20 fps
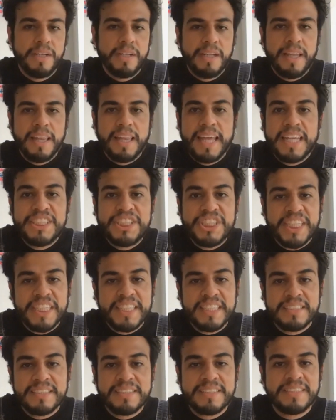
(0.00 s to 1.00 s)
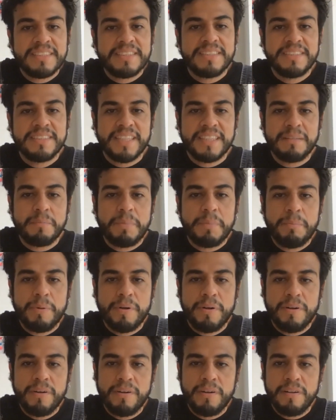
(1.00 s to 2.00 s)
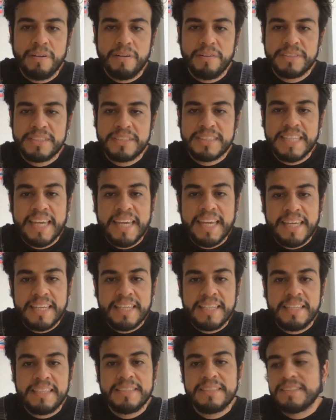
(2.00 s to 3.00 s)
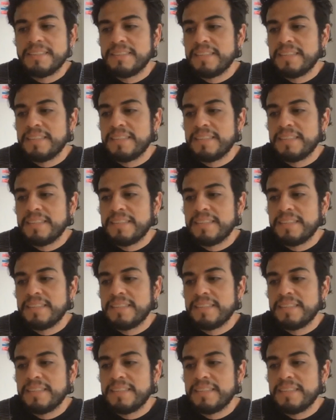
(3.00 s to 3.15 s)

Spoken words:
legends that the people say